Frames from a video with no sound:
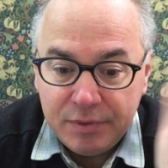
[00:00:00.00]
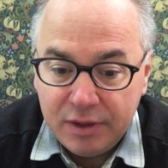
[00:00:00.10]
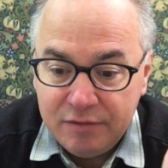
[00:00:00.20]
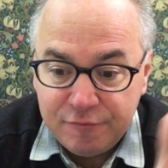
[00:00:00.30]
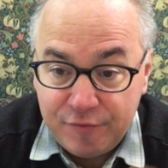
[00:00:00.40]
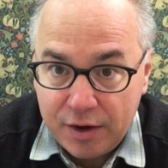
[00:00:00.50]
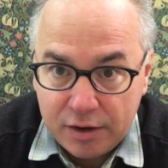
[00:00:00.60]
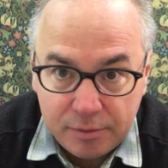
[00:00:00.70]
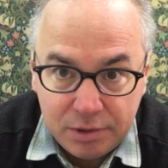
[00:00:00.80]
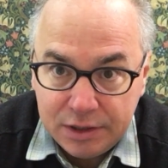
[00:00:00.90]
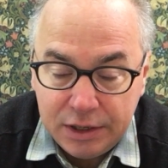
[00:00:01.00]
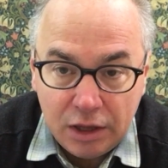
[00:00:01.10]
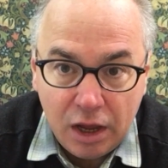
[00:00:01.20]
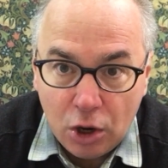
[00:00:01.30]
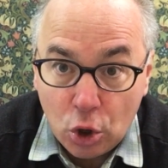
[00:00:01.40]

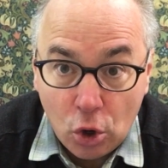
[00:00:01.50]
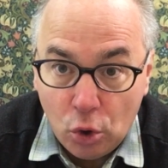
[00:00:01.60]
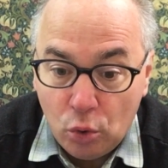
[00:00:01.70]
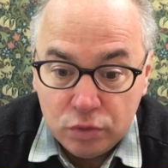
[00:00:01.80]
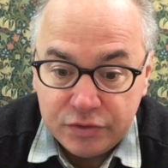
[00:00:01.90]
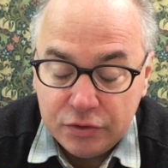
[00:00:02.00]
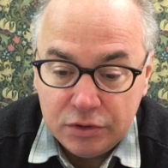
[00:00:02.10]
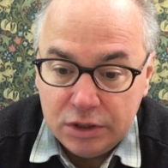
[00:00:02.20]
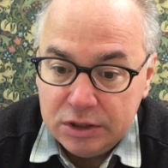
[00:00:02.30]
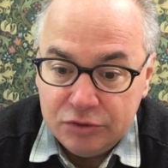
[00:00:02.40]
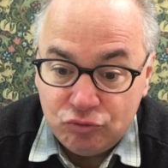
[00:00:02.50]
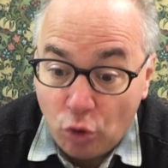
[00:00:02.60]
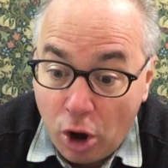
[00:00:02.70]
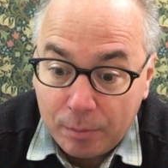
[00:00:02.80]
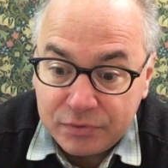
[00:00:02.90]
invariably gold
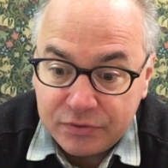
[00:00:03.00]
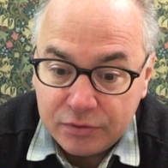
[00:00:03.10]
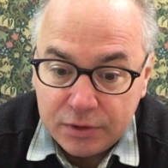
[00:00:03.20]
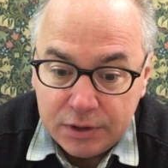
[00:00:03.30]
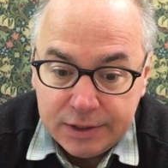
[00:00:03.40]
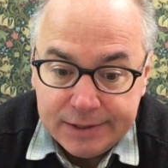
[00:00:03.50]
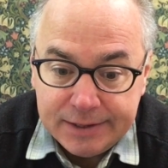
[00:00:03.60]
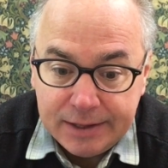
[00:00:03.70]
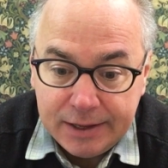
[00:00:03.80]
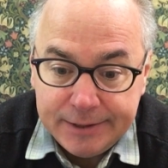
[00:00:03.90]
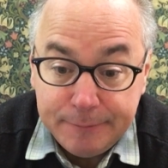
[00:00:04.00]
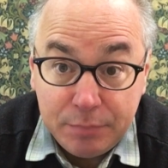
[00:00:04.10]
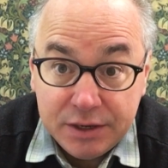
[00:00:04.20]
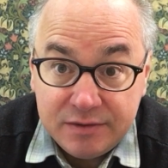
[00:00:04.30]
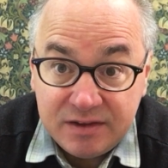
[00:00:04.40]
drops.
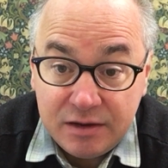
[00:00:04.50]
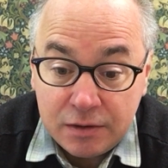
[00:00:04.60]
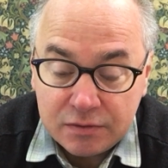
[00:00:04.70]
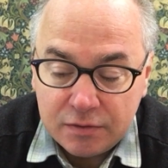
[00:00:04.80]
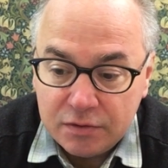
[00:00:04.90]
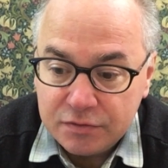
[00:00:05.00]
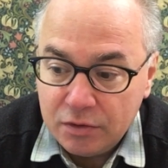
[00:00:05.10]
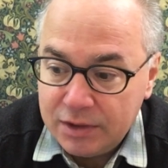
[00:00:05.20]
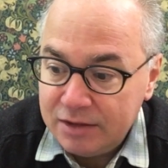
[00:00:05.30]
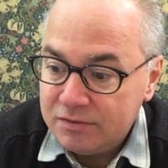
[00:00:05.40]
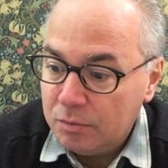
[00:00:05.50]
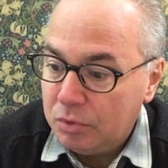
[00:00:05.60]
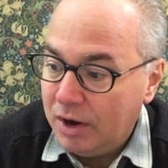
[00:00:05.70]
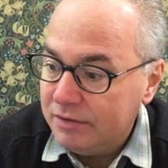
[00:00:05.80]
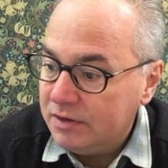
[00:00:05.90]
But it didn't, so that's
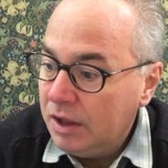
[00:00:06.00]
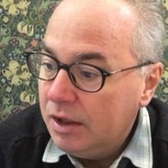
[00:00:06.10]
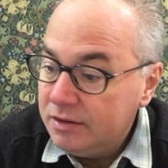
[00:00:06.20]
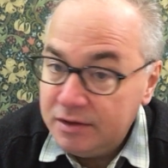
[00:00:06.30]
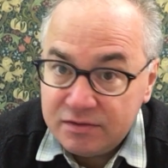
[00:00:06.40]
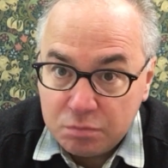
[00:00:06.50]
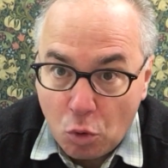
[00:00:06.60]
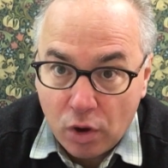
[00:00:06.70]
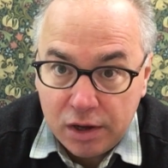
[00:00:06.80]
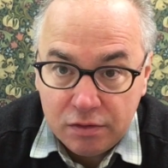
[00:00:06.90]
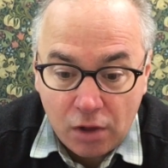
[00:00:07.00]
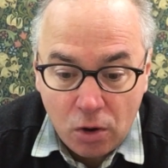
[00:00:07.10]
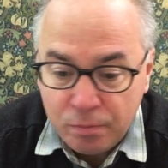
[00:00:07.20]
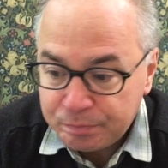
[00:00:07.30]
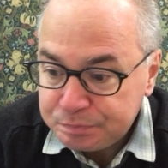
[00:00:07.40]
surprising. This morning,
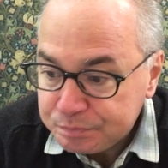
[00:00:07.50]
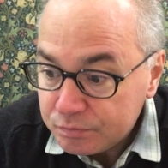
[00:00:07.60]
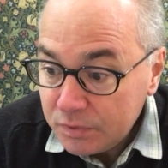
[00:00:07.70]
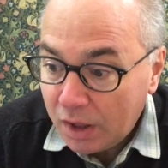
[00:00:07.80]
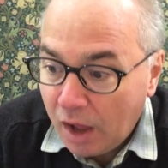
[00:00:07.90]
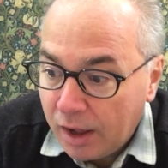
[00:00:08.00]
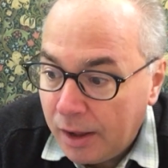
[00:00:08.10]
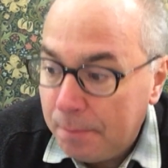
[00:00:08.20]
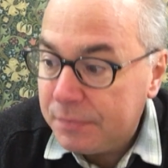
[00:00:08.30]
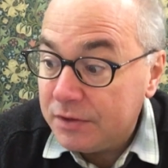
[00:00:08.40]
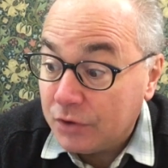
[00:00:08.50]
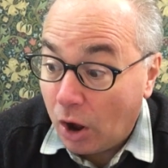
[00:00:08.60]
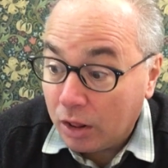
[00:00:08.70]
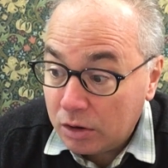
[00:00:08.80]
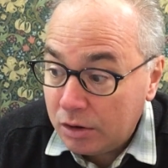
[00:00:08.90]
though, the
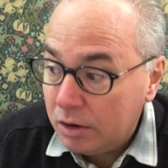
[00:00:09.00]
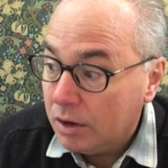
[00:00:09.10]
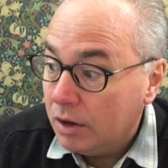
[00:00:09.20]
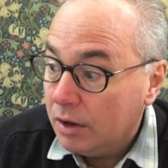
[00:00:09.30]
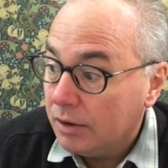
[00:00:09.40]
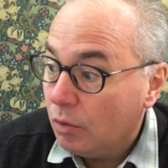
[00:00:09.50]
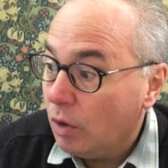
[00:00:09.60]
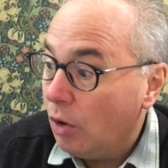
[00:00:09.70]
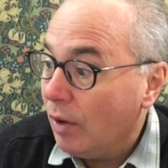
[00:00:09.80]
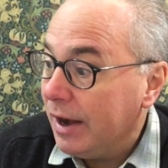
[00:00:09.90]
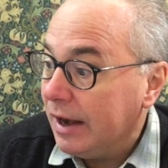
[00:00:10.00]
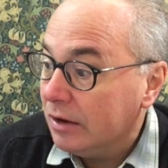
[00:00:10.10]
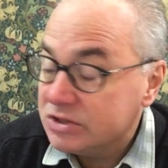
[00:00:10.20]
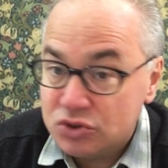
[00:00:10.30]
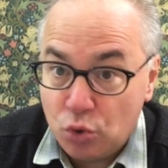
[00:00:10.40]
dollar, well, right
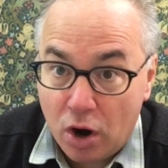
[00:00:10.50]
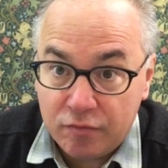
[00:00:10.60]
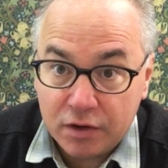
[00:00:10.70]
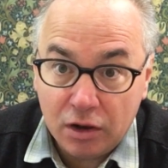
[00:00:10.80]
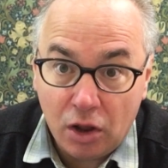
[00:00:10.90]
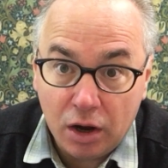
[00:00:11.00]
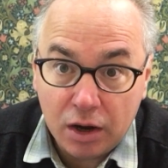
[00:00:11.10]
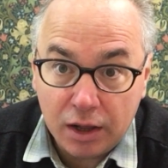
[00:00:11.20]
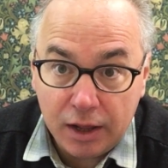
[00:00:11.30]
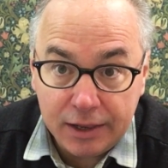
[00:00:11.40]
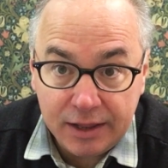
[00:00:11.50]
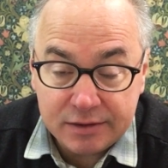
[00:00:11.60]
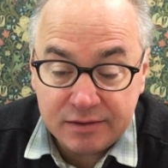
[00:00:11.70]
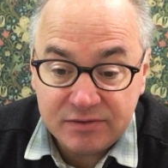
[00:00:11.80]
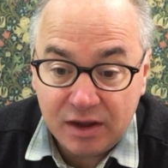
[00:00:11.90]
now it's 12 o'clock
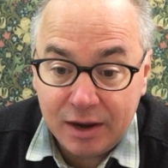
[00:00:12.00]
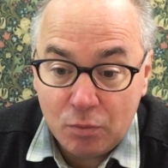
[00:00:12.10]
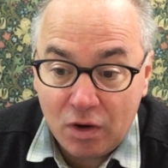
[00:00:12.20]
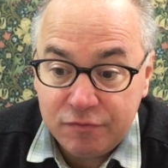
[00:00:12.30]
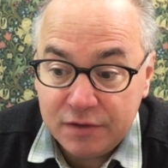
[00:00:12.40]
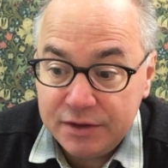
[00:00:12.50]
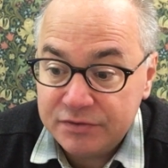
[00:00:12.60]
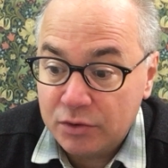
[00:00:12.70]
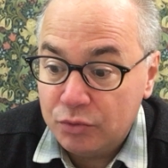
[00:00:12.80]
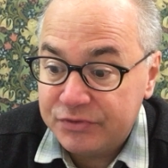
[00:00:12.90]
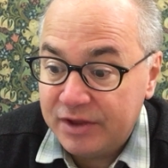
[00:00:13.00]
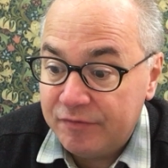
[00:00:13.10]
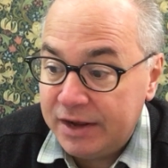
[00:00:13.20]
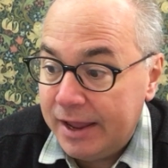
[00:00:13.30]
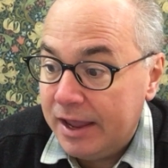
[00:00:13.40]
London time, roughly, so
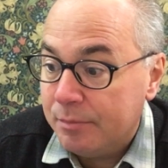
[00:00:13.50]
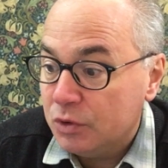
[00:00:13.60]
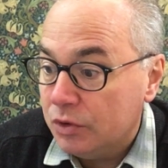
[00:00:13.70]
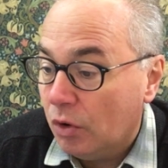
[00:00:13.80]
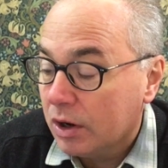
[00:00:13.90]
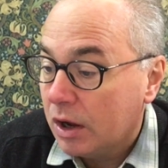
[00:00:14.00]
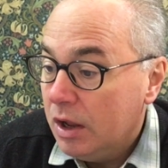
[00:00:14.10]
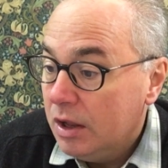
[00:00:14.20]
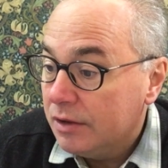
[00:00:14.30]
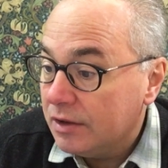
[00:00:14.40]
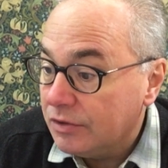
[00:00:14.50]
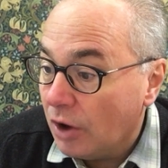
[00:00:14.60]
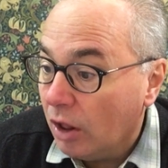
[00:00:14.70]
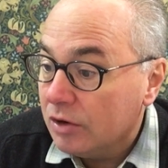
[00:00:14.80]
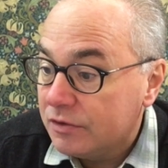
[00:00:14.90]
7 a.m. New York. The
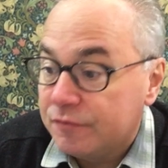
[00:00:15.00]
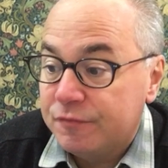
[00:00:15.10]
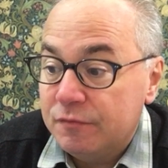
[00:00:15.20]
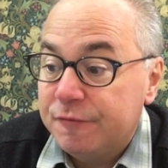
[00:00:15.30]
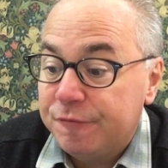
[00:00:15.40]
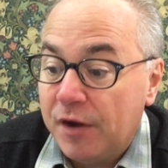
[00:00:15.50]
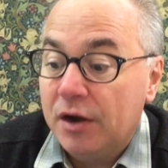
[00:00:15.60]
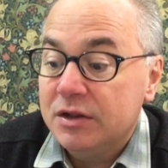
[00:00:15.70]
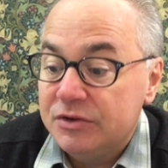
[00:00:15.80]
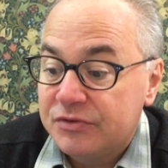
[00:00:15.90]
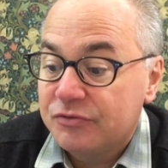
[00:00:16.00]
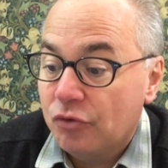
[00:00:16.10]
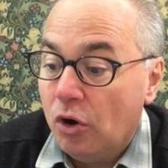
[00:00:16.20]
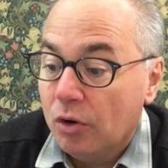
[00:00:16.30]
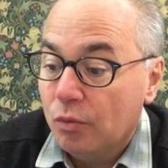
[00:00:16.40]
dollar is fairly
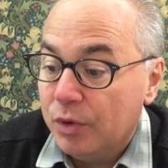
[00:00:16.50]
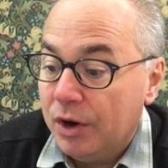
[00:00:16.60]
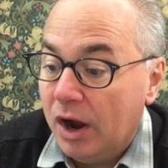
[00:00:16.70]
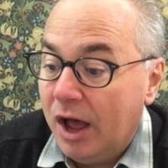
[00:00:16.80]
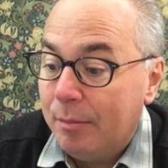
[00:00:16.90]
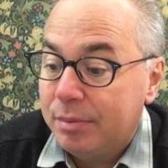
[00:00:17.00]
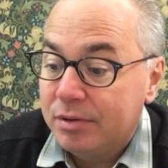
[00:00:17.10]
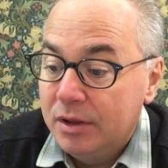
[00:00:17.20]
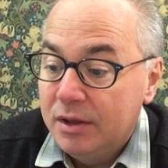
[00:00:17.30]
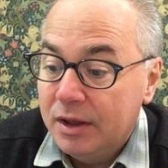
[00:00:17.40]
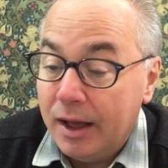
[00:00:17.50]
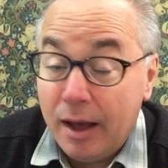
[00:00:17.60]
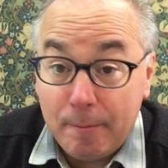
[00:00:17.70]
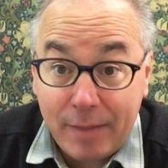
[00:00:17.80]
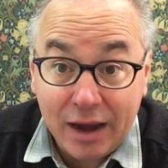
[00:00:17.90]
strong. We're up
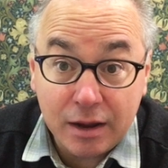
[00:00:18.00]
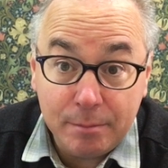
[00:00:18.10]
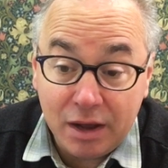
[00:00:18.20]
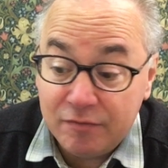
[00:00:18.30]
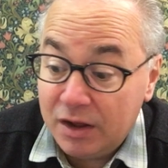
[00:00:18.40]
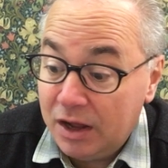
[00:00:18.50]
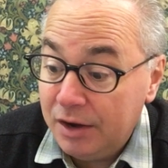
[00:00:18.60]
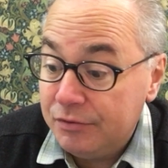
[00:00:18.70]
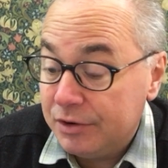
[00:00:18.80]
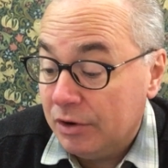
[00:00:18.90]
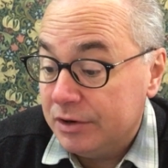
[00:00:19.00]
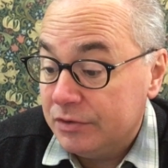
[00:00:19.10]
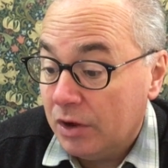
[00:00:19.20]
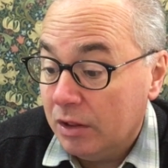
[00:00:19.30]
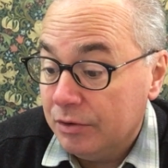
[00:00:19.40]
back above 100 on the
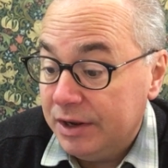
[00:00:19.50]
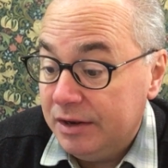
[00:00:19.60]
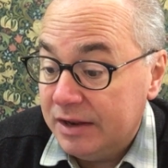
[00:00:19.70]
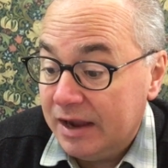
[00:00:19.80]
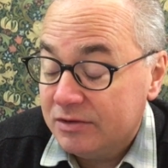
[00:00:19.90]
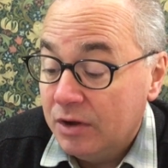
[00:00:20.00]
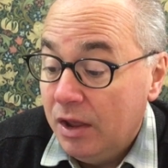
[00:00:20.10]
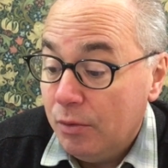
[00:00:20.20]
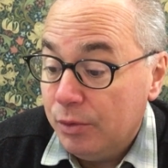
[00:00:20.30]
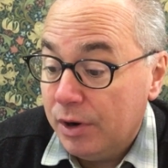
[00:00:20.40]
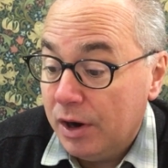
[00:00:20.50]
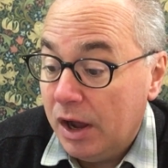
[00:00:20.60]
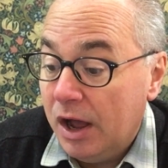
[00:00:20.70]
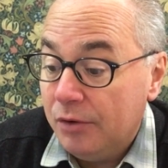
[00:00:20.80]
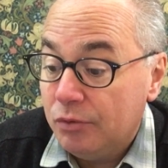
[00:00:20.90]
dollar index. We're at
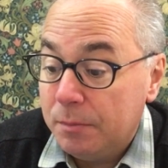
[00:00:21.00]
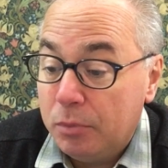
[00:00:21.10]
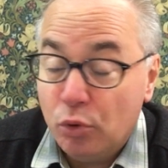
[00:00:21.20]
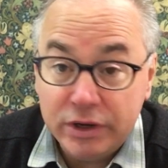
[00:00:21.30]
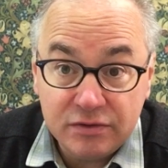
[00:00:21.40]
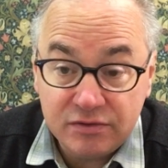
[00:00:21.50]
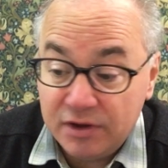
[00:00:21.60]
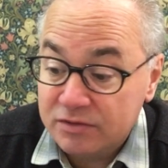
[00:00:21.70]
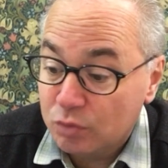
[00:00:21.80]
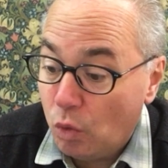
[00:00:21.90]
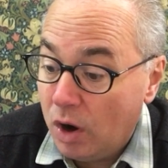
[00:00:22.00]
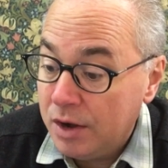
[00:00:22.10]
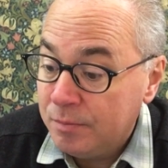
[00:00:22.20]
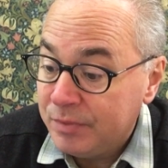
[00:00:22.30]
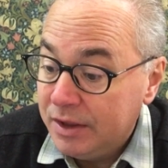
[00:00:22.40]

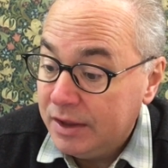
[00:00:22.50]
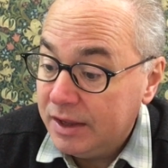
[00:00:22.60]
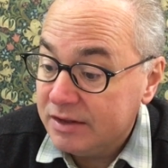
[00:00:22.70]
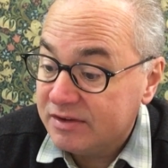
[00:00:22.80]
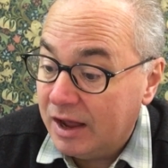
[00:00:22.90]
100.61. It's